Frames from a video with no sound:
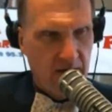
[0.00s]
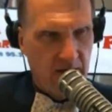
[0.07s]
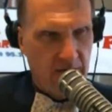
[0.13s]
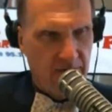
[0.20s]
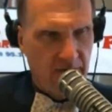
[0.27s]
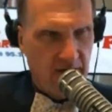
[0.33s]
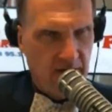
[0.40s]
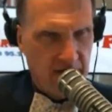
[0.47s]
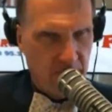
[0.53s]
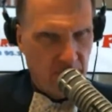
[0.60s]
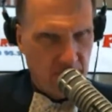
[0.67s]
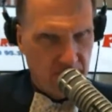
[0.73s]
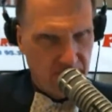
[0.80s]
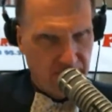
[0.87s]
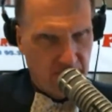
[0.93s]

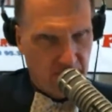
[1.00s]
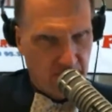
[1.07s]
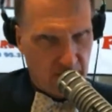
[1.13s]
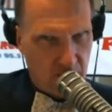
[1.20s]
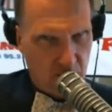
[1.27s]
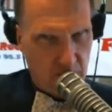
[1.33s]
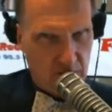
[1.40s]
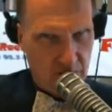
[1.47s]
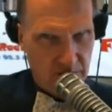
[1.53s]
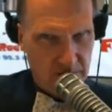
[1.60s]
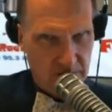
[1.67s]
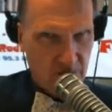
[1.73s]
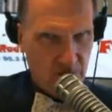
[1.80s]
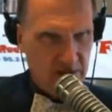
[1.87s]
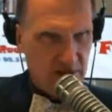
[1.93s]
valuable work
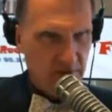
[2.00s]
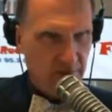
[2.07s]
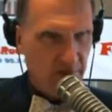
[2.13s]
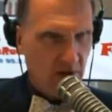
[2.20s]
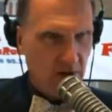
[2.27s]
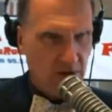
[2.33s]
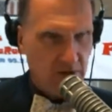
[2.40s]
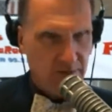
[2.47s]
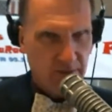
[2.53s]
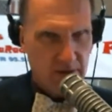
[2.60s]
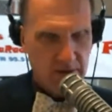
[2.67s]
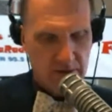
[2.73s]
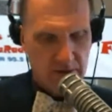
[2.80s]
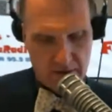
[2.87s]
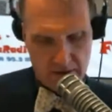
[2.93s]
with some faults,
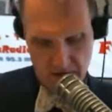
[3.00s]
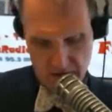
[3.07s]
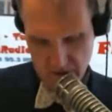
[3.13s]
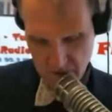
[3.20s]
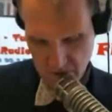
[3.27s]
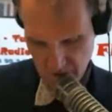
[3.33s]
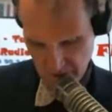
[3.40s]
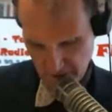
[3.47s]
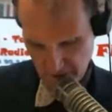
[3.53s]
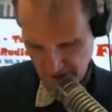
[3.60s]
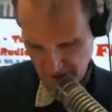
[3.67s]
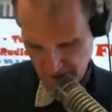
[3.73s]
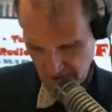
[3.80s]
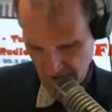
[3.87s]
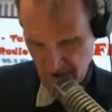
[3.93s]
but
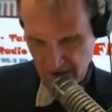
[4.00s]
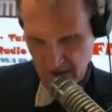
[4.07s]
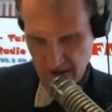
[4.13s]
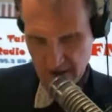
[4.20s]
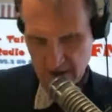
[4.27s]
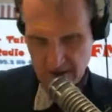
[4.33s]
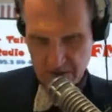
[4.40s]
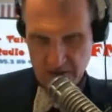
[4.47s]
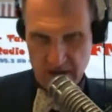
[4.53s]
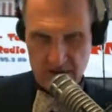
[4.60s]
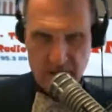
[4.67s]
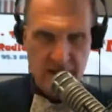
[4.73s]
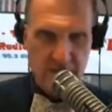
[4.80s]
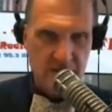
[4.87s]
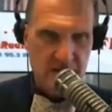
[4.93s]
worth
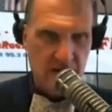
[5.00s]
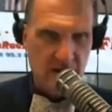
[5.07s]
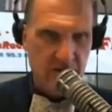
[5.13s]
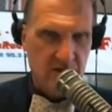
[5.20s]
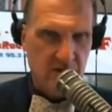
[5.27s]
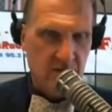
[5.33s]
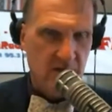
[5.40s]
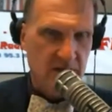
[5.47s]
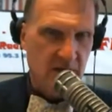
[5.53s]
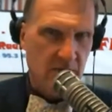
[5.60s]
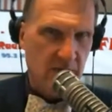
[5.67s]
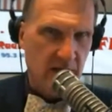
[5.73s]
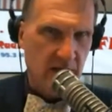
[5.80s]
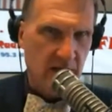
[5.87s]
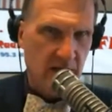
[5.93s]
reading. My name is David
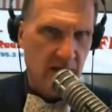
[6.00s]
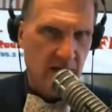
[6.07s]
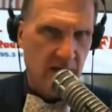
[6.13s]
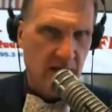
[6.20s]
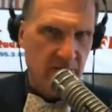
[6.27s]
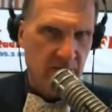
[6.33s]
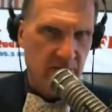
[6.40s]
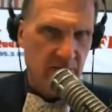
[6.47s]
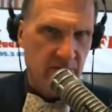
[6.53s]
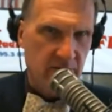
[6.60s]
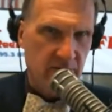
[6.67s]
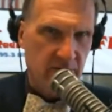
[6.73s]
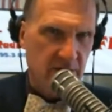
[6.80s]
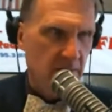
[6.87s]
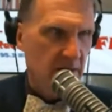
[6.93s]
Toulis. I'm glad you're giving me
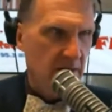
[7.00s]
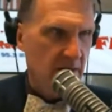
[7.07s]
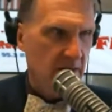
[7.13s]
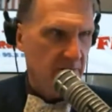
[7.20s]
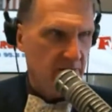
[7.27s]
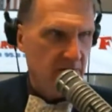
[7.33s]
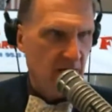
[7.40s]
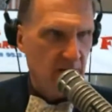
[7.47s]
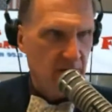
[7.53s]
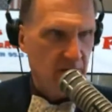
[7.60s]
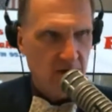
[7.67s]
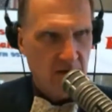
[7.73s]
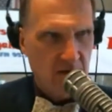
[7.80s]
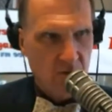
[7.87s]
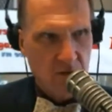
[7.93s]
just a minute of your time
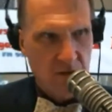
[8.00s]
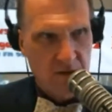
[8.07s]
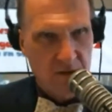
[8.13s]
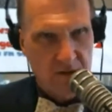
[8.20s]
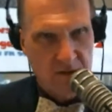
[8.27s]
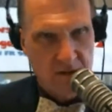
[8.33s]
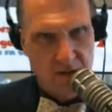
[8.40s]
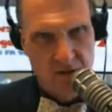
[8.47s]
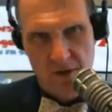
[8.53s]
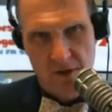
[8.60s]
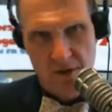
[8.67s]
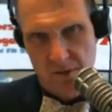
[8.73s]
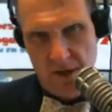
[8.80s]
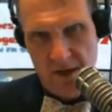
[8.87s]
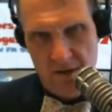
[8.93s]
here. We're at
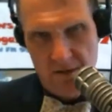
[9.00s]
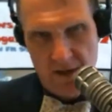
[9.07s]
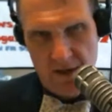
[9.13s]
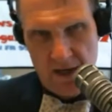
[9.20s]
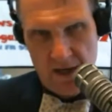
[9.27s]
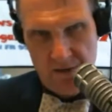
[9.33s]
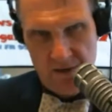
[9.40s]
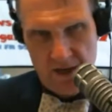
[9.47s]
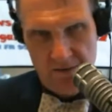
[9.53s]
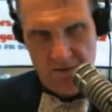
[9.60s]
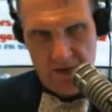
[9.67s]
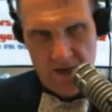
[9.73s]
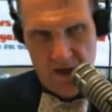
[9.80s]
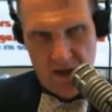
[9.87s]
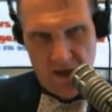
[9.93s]
Nooga Radio
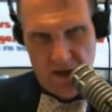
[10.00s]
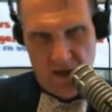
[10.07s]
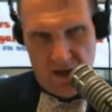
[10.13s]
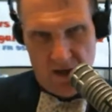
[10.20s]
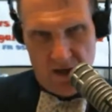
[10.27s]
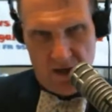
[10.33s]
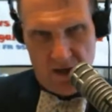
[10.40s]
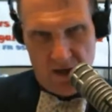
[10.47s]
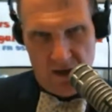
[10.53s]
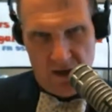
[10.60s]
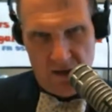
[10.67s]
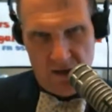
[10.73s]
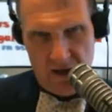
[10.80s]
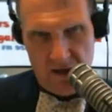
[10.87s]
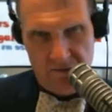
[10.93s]
92.7
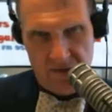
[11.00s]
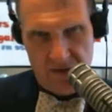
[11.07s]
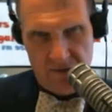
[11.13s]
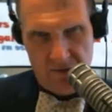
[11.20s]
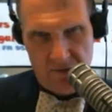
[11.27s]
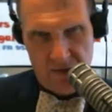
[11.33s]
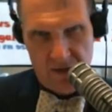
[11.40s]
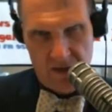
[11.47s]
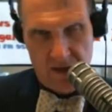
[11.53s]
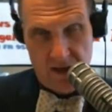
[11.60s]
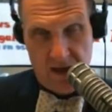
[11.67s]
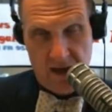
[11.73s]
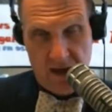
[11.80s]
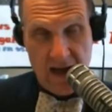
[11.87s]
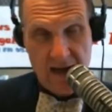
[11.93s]
and
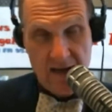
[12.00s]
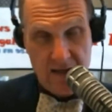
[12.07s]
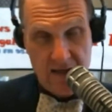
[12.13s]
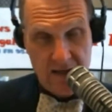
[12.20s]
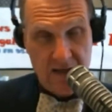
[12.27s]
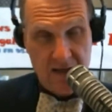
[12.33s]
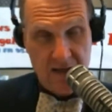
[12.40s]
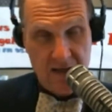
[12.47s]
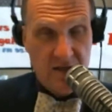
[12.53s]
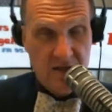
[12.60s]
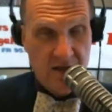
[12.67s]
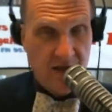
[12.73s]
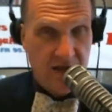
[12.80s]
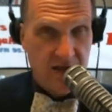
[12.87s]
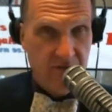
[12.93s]
95.3 High D,
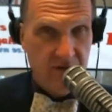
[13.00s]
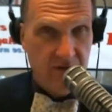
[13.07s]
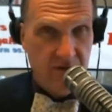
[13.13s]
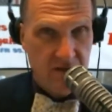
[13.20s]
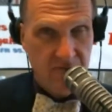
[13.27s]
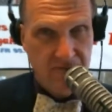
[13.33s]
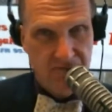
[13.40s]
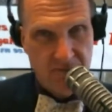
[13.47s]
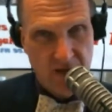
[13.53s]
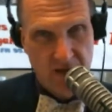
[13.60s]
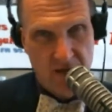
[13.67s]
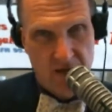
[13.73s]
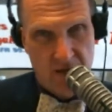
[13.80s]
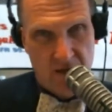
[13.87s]
HD, high definition